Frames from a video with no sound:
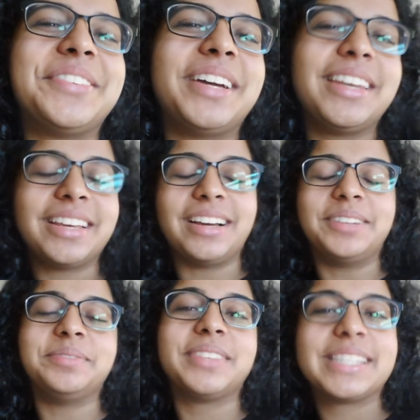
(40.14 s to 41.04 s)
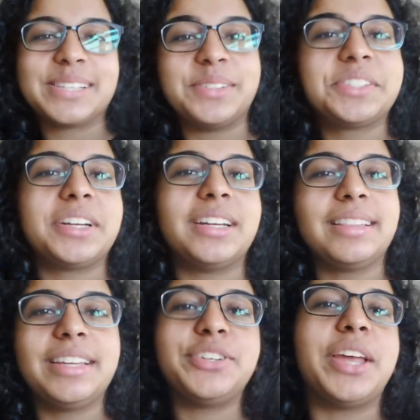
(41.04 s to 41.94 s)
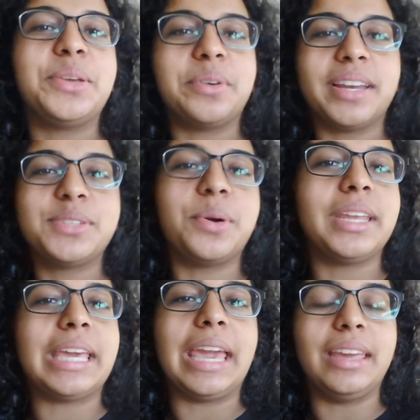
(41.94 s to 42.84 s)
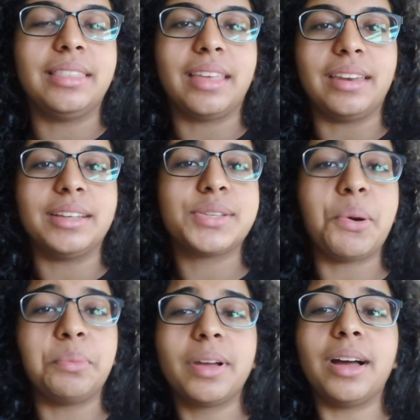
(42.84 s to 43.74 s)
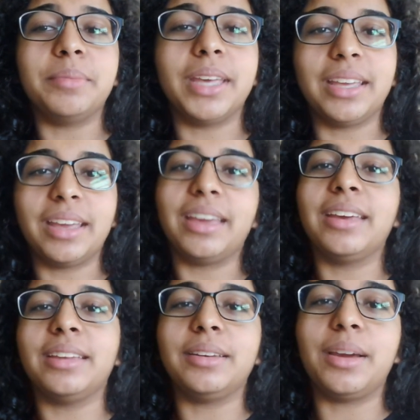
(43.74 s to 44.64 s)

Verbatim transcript: everyone, um, so it's currently January 28th and it's homecoming and